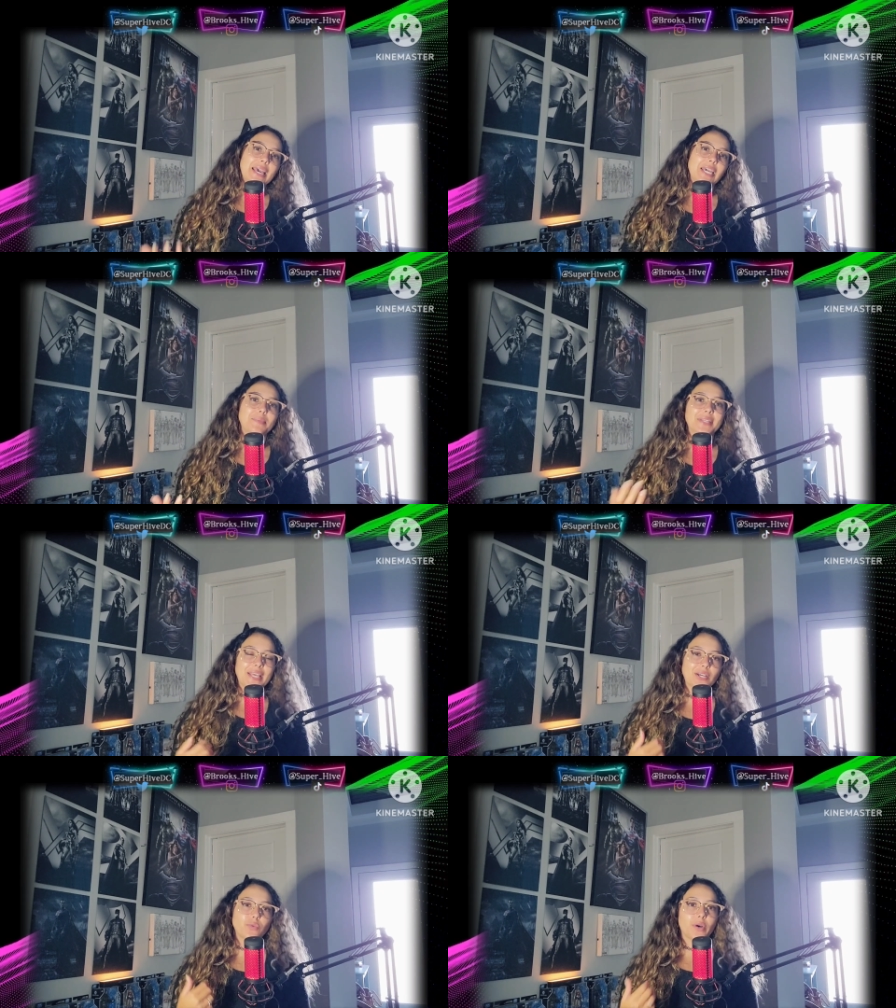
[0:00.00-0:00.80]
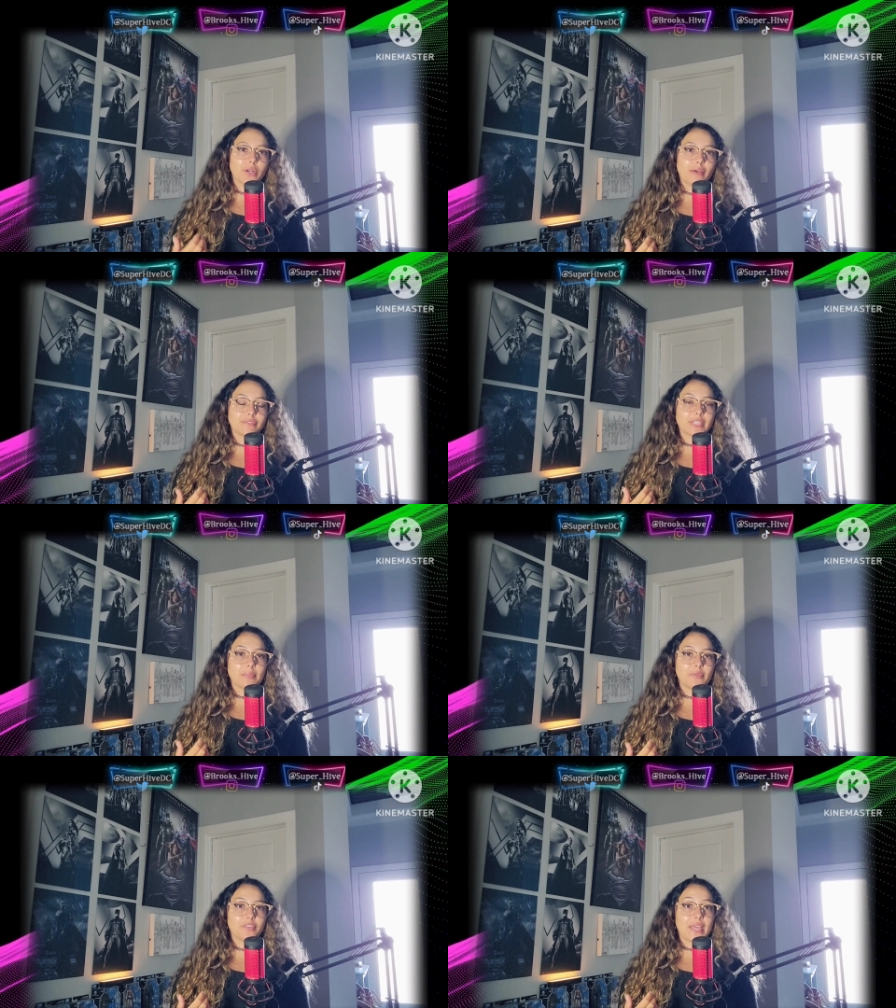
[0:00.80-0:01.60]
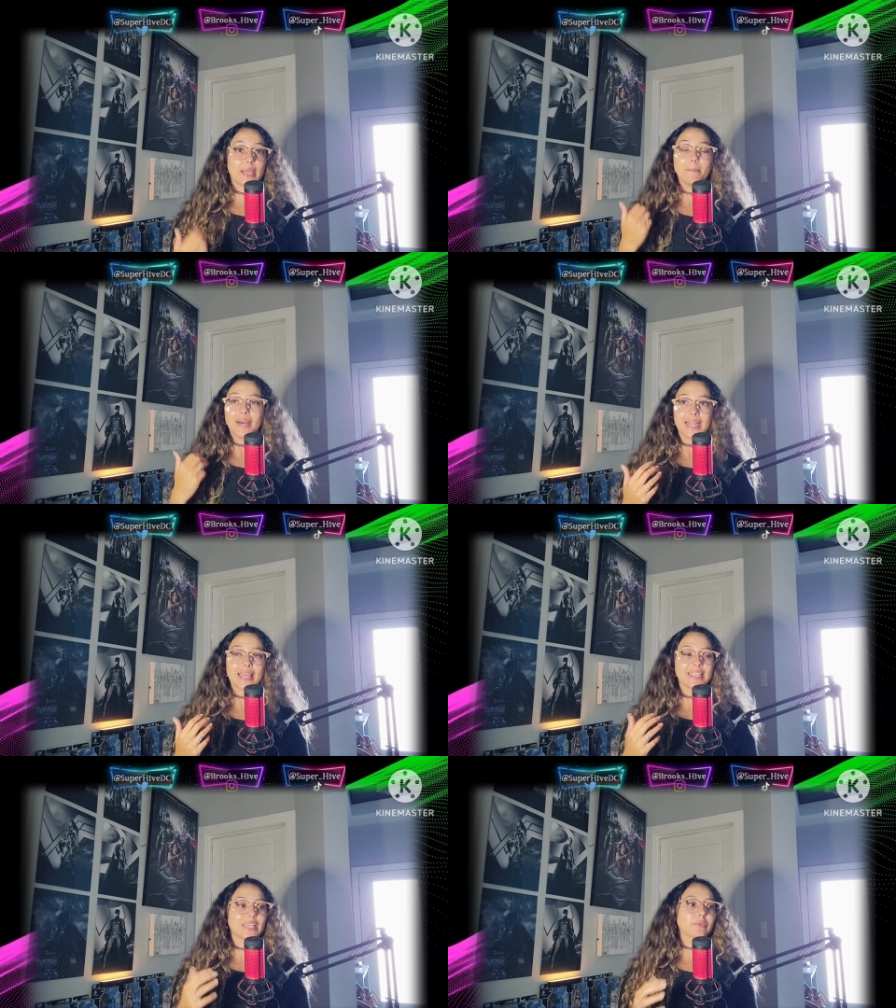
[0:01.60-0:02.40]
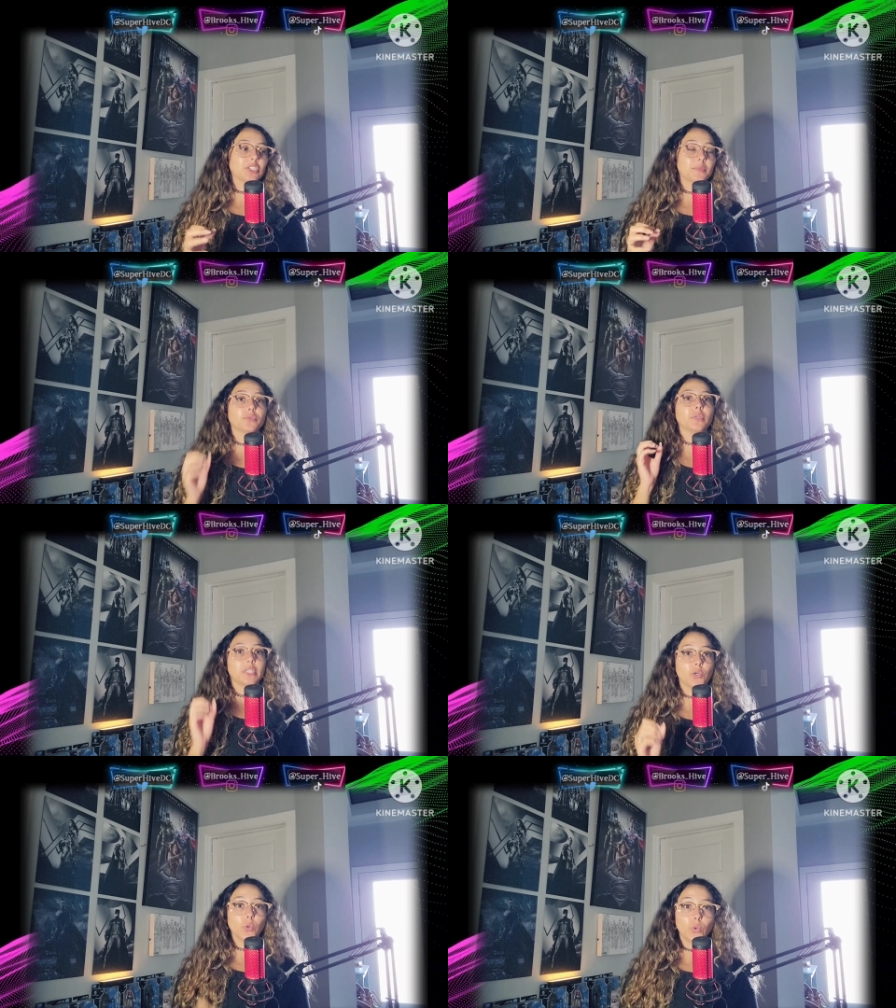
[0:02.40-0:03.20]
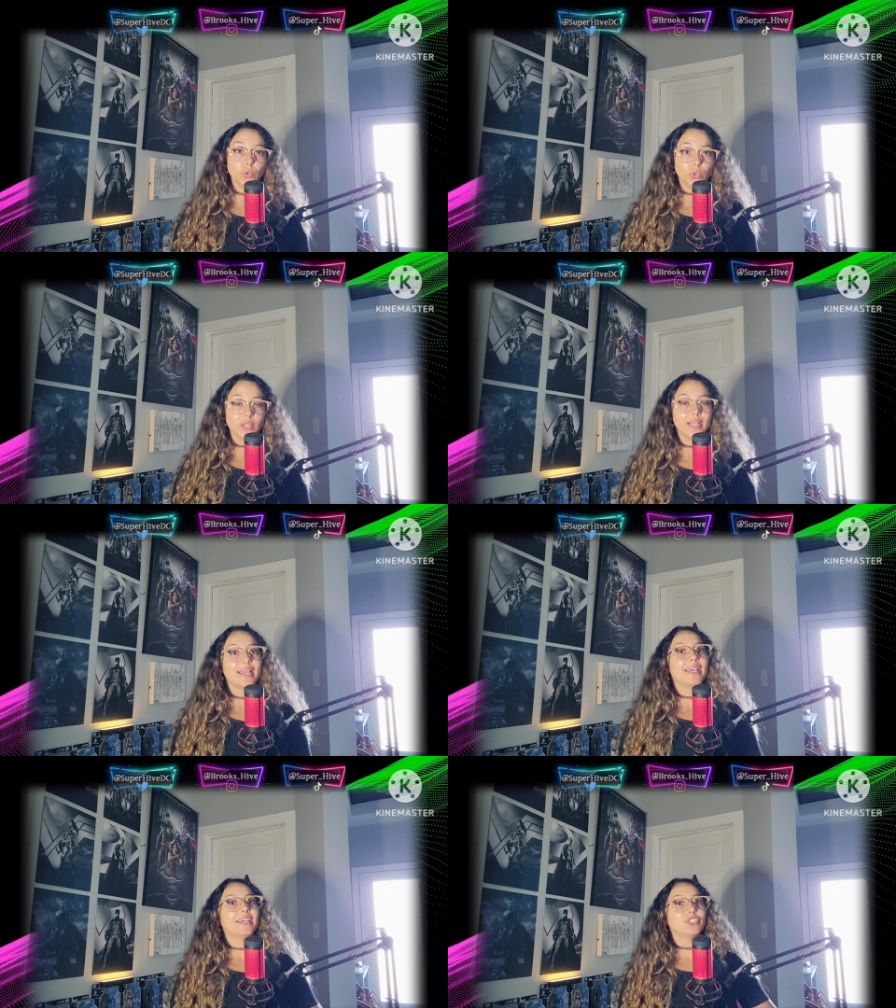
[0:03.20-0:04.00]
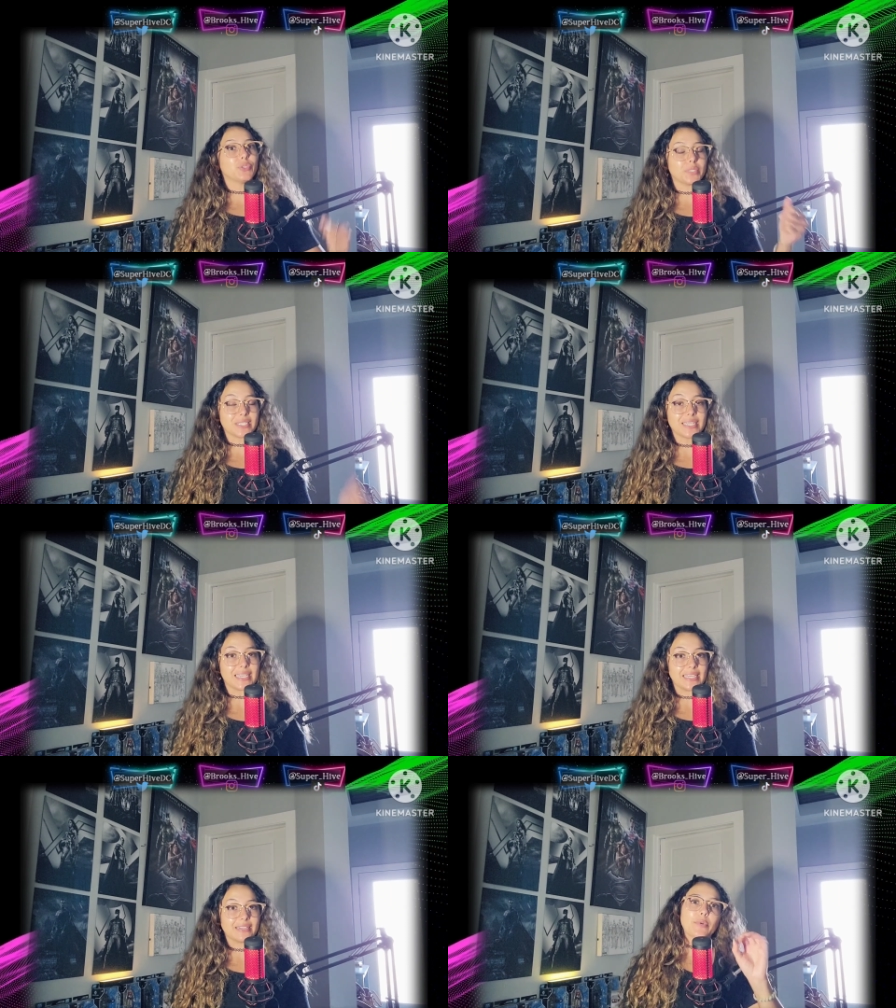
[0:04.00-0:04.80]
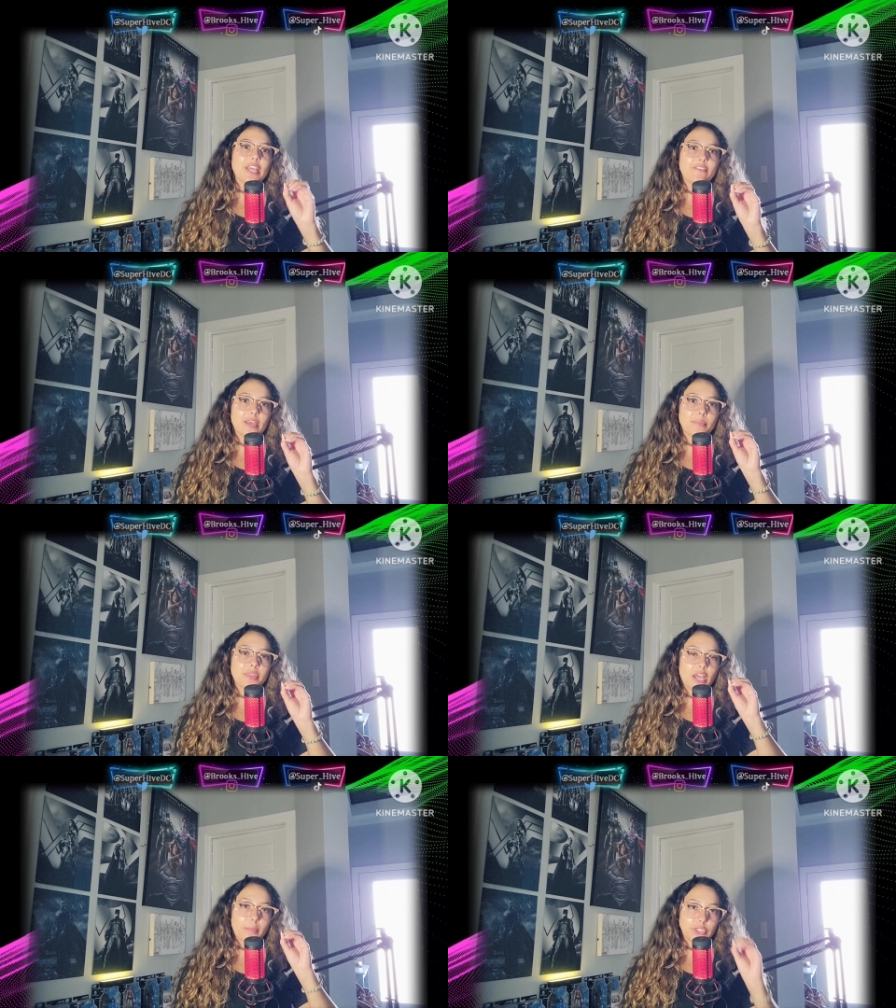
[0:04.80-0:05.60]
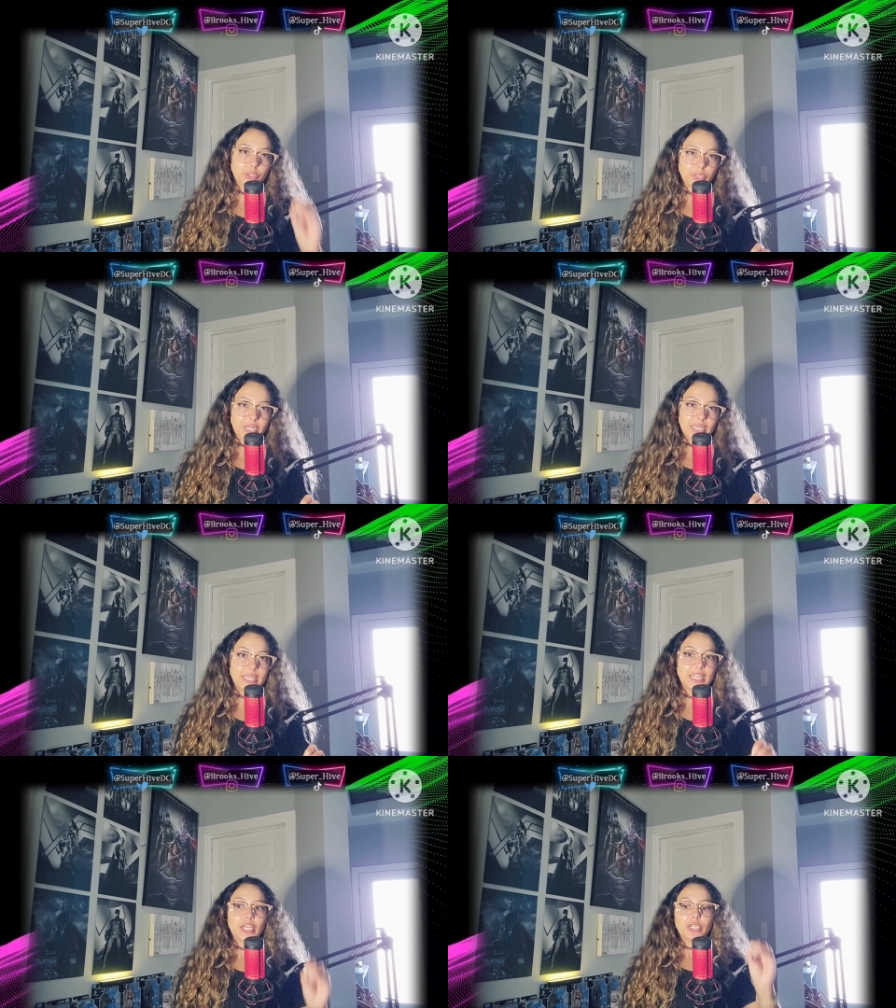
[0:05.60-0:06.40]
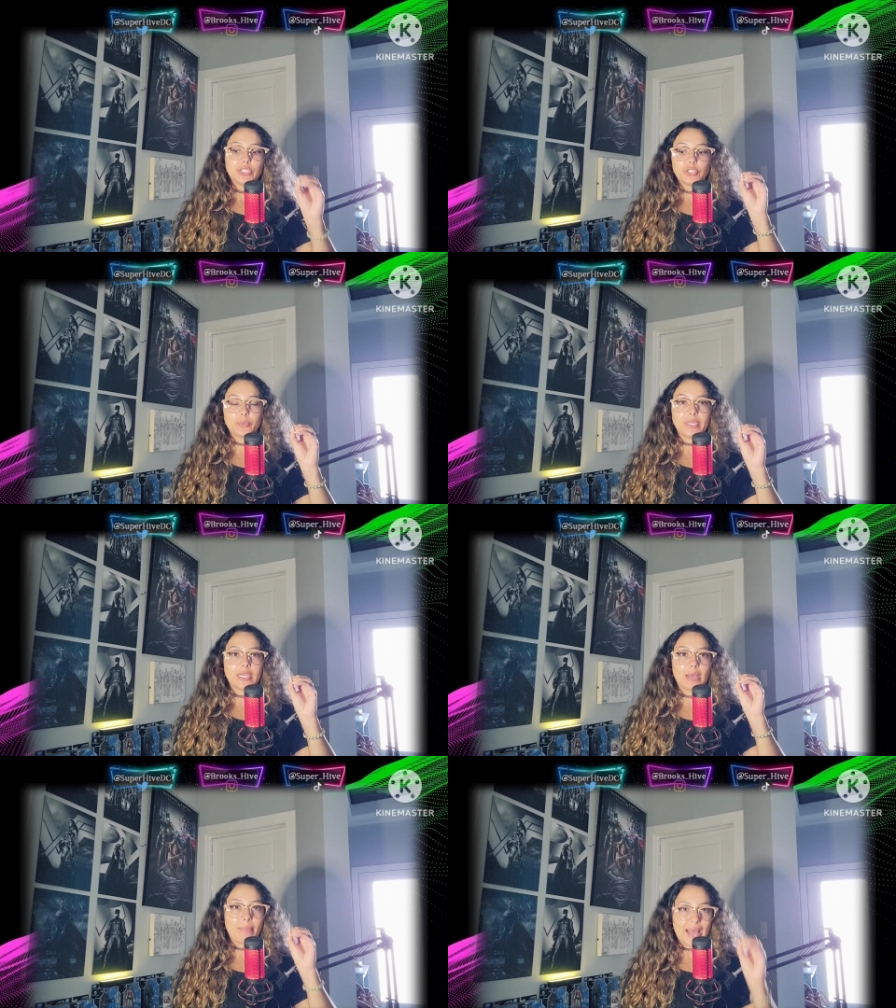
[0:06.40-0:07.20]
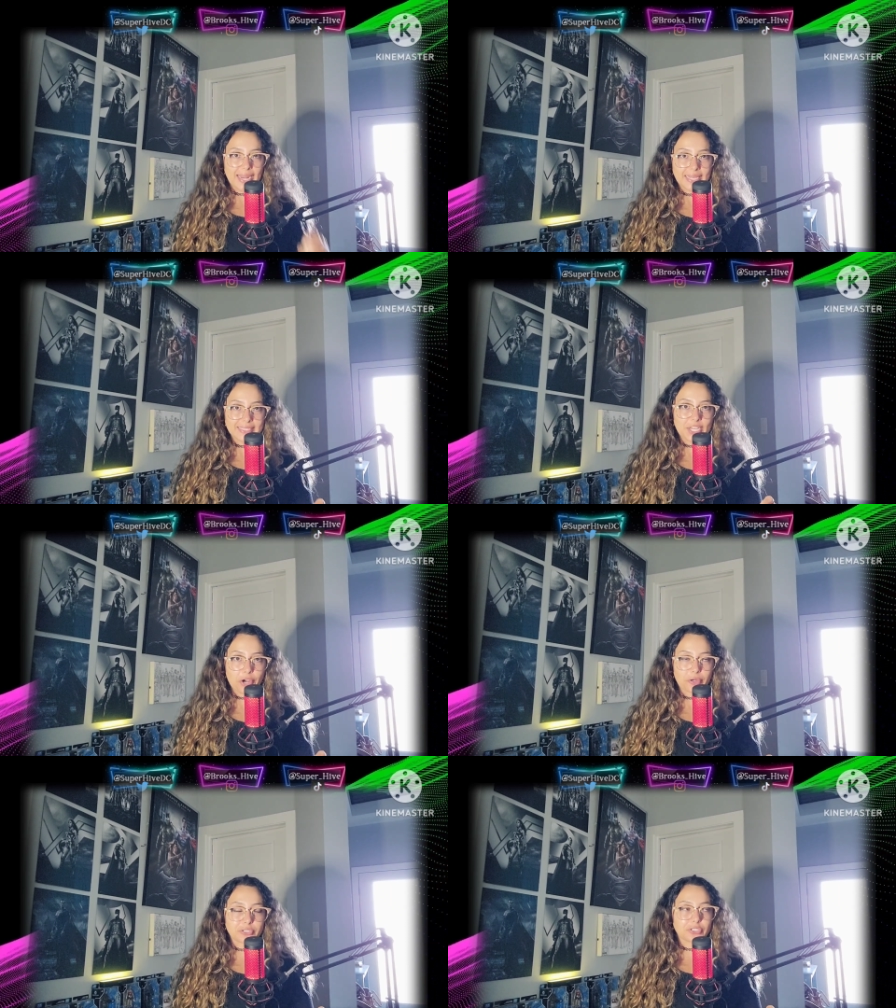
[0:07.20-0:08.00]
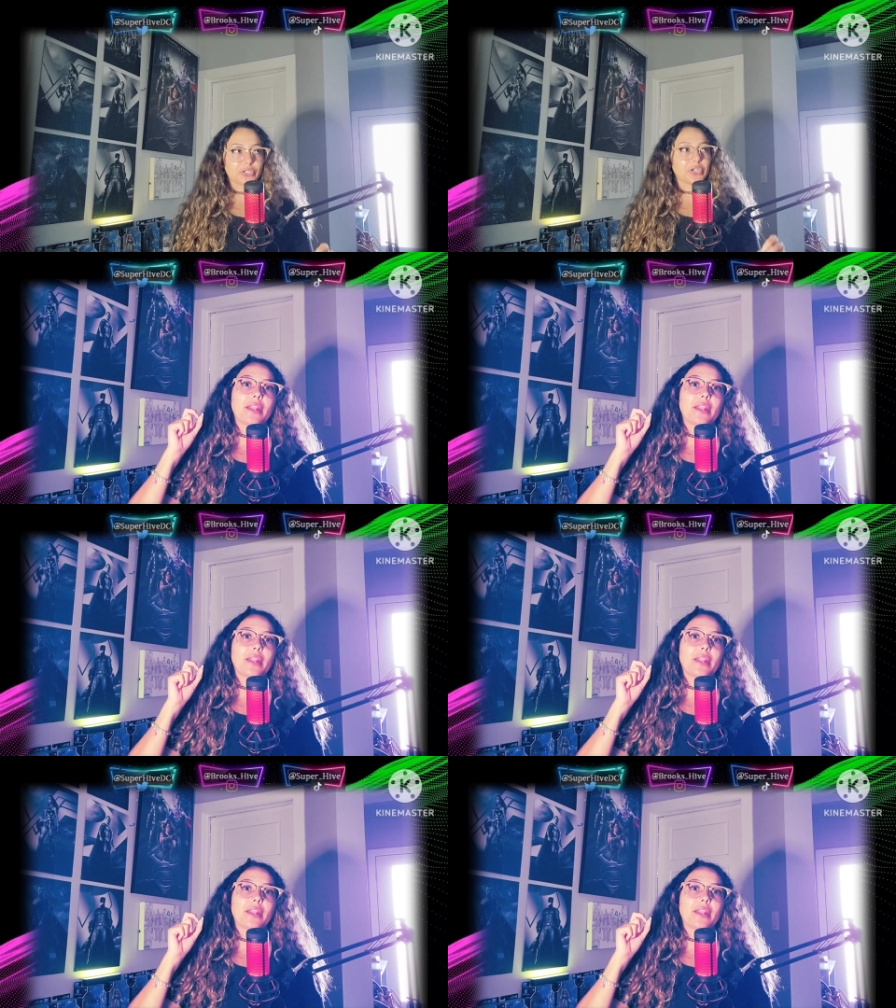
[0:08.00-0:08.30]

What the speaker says: it'd be like a one-off type of thing. But I think it would still be really cool to see. It would give him the opportunity to be a badass character.